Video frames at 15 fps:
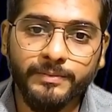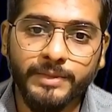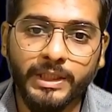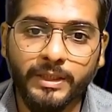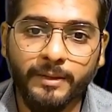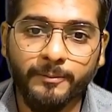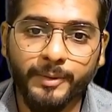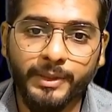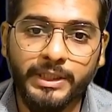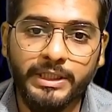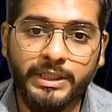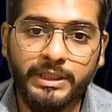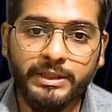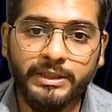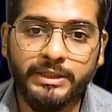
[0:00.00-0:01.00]
The
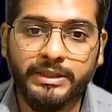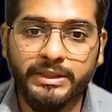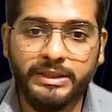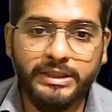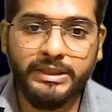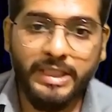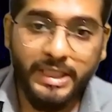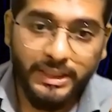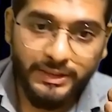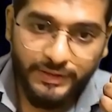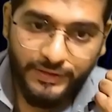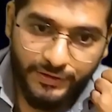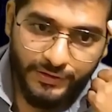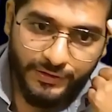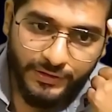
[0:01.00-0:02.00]
company
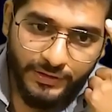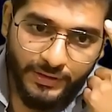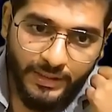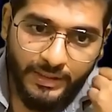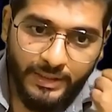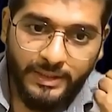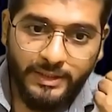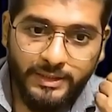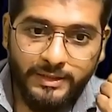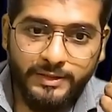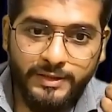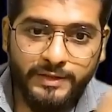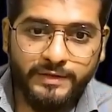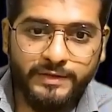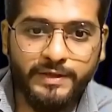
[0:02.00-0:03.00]
thinks
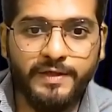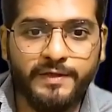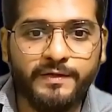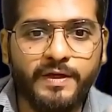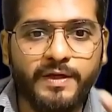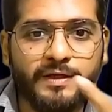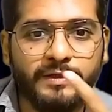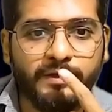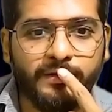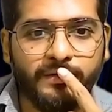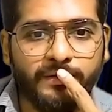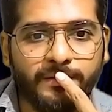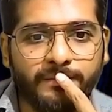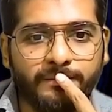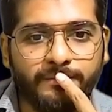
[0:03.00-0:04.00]
this is it.
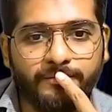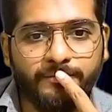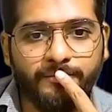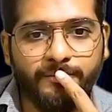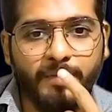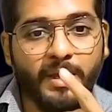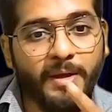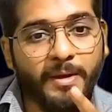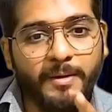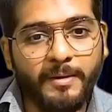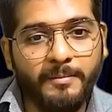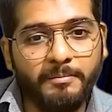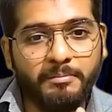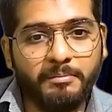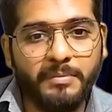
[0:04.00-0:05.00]

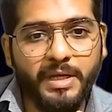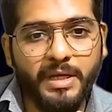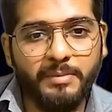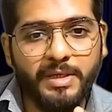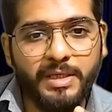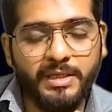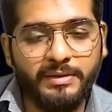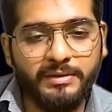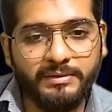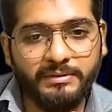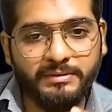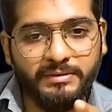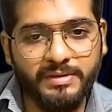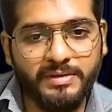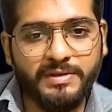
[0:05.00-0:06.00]
Maybe
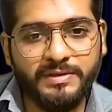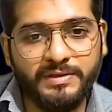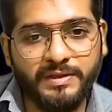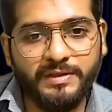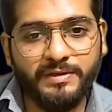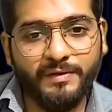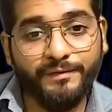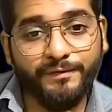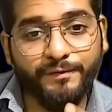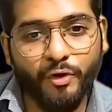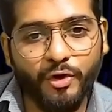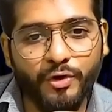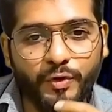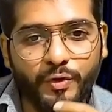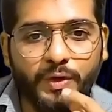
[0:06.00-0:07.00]
this is a
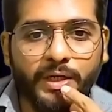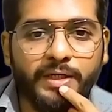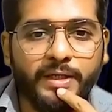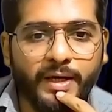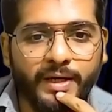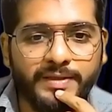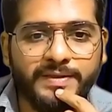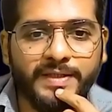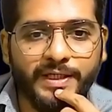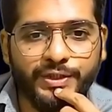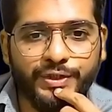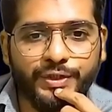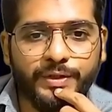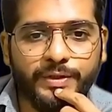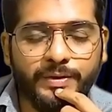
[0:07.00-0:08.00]
fraudulent
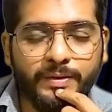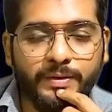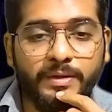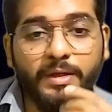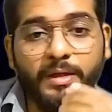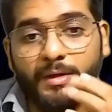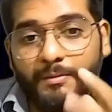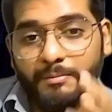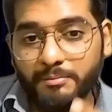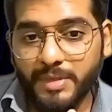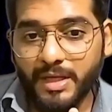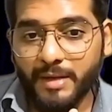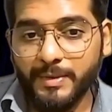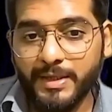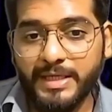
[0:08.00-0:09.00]
transaction.
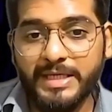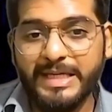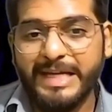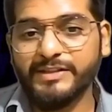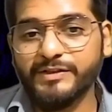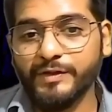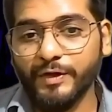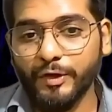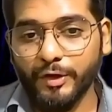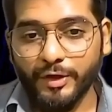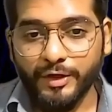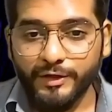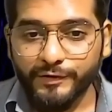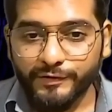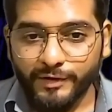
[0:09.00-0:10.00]
Maybe he has
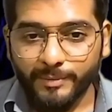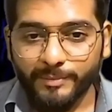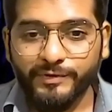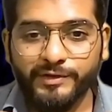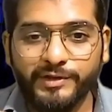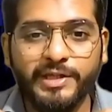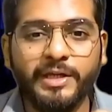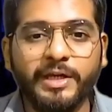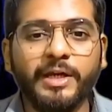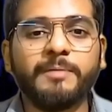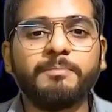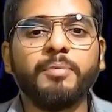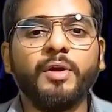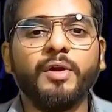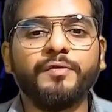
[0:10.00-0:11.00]
earned some
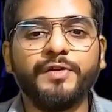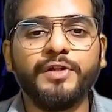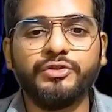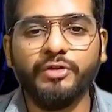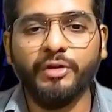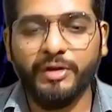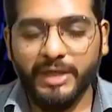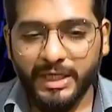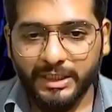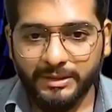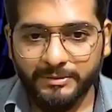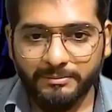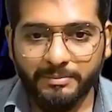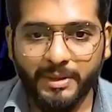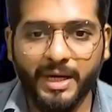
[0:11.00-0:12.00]
secret profits or
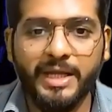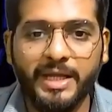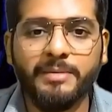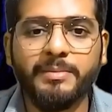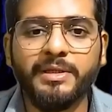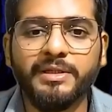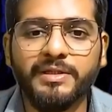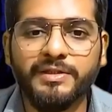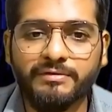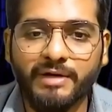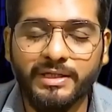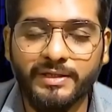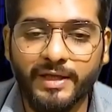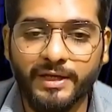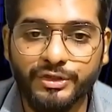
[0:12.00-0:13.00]
taken bribe in this
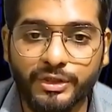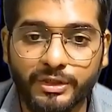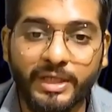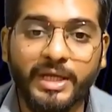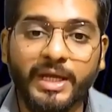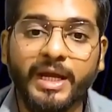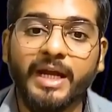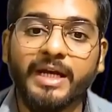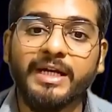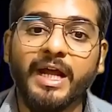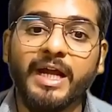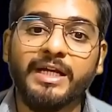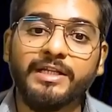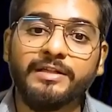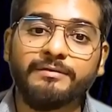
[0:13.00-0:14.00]
transaction, and
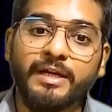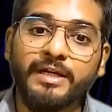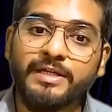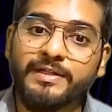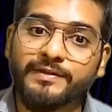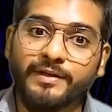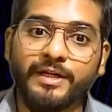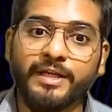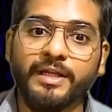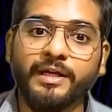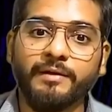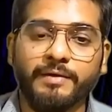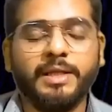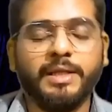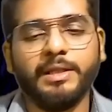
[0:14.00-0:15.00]
that is why he is
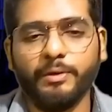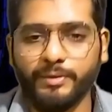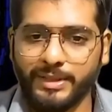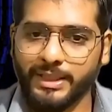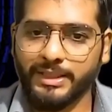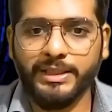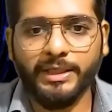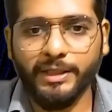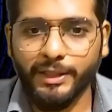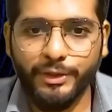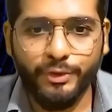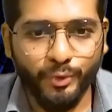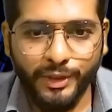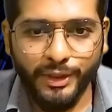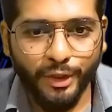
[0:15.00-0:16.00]
running away. Now,
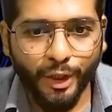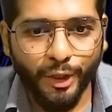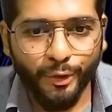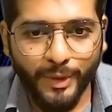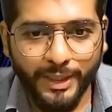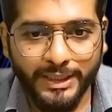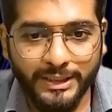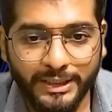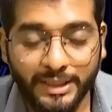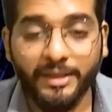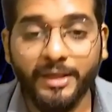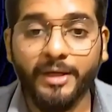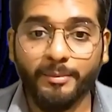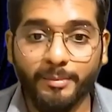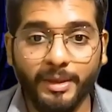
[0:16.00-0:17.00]
technically, you did not do
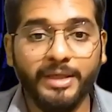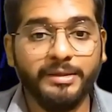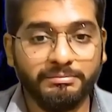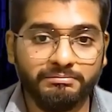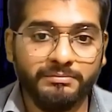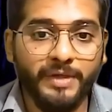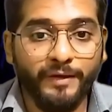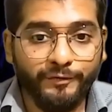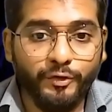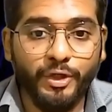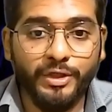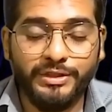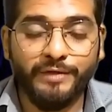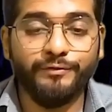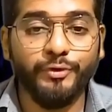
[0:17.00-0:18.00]
anything, but of
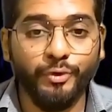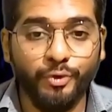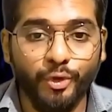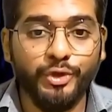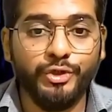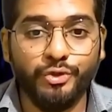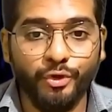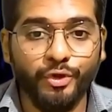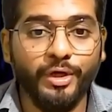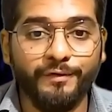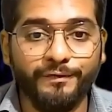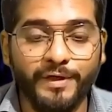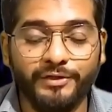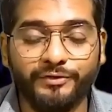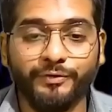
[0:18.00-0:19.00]
course, if you don't show
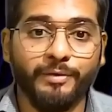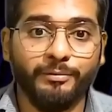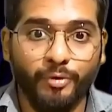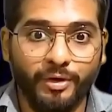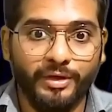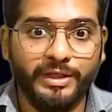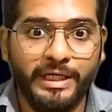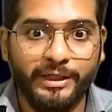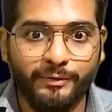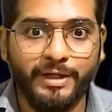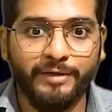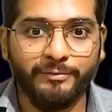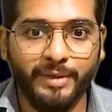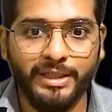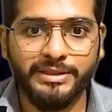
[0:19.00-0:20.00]
your face for more than
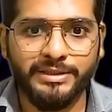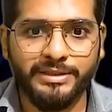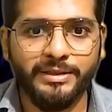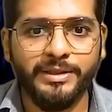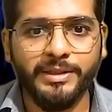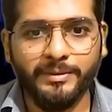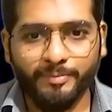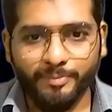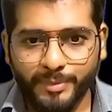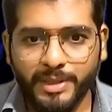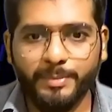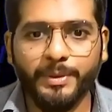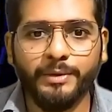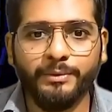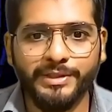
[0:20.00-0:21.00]
12 months,
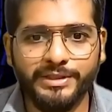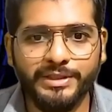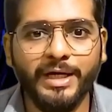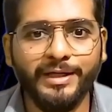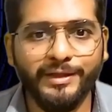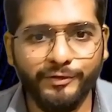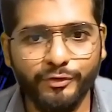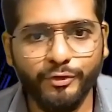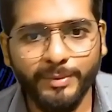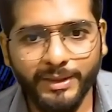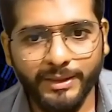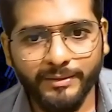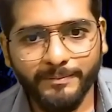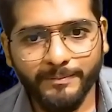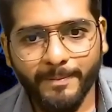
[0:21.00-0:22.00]
people will start
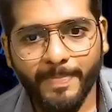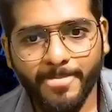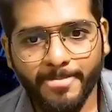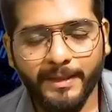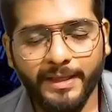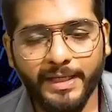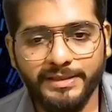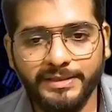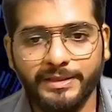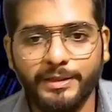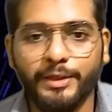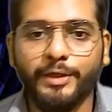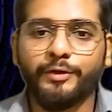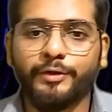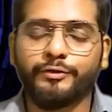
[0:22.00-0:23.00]
assuming. Yes.
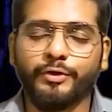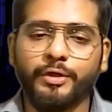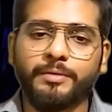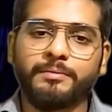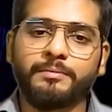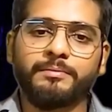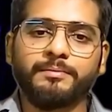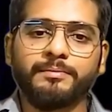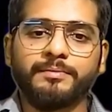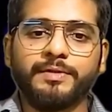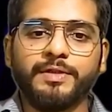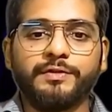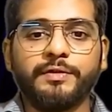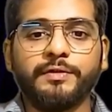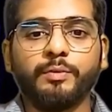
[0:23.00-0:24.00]
So,
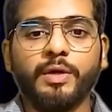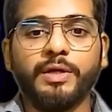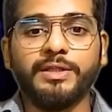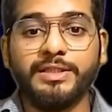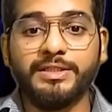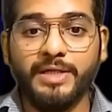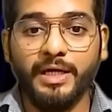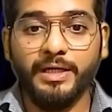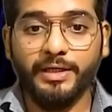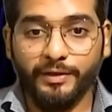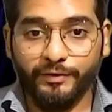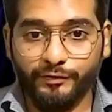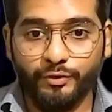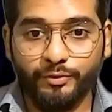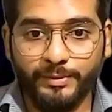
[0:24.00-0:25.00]
this is what they started
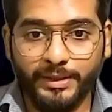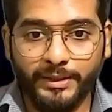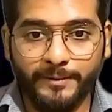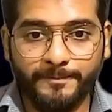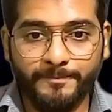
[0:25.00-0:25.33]
assuming.